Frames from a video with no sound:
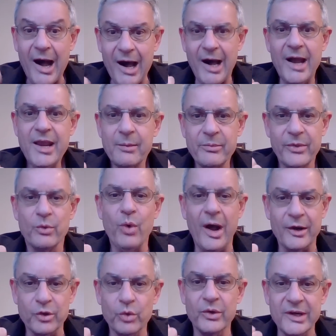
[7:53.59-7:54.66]
I am the
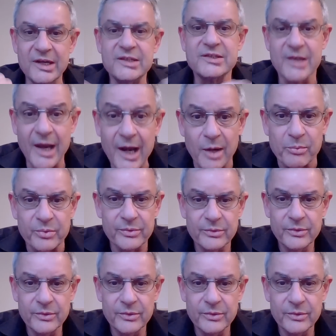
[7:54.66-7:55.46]
one who needs help.